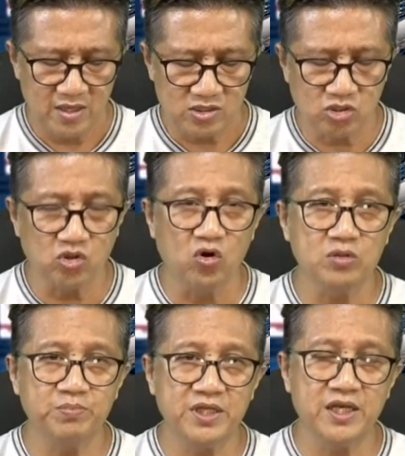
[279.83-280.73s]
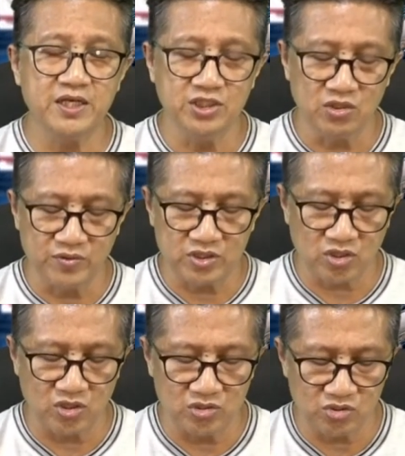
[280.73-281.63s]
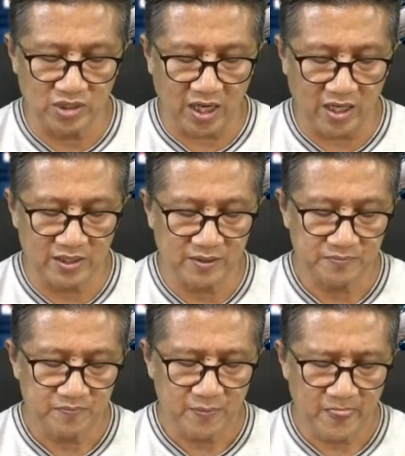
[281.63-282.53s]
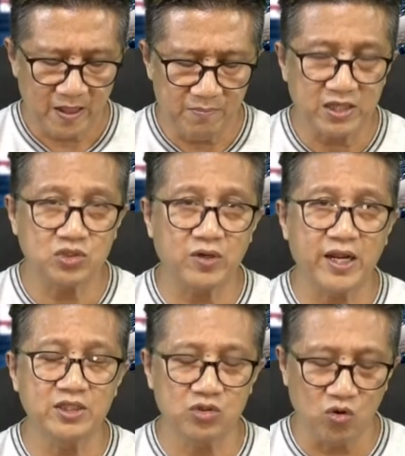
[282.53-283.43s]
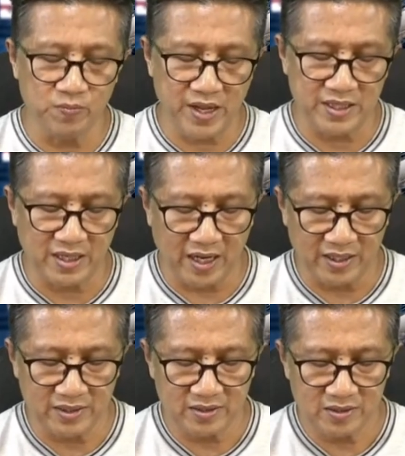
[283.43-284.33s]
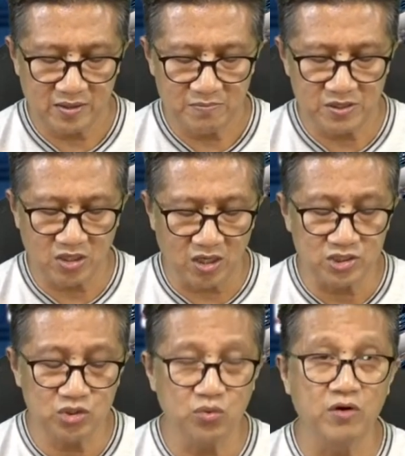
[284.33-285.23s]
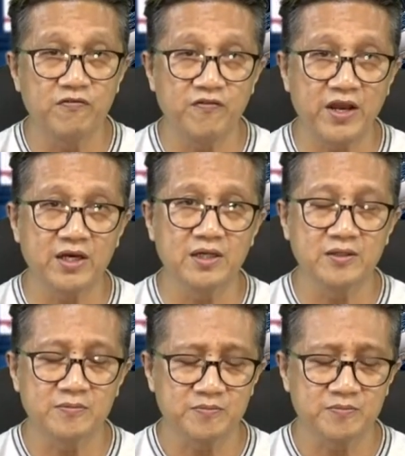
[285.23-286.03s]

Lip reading: So don't begin your return to God by trying to obey God, because you will fail.